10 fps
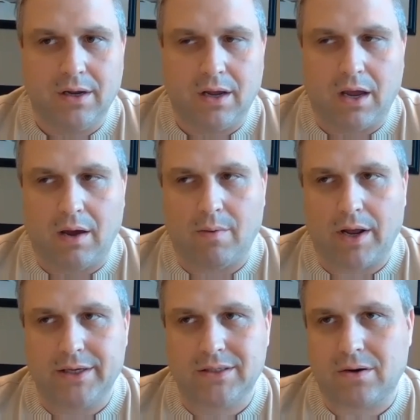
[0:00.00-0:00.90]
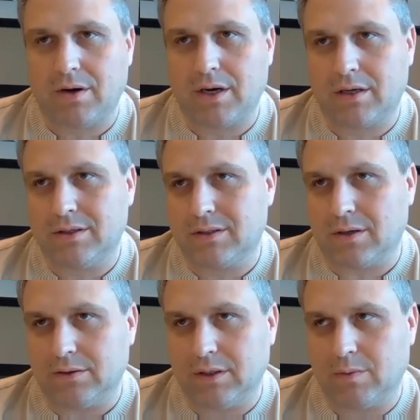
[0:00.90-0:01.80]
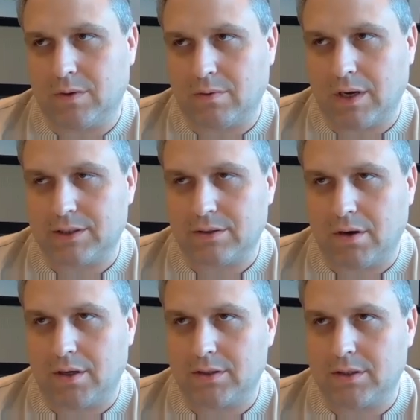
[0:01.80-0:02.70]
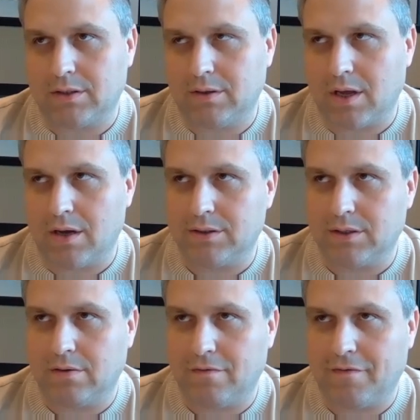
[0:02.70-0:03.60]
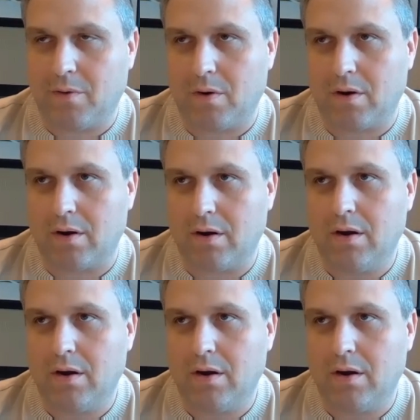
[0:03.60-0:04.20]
And when I started consulting with the restaurants in 2004,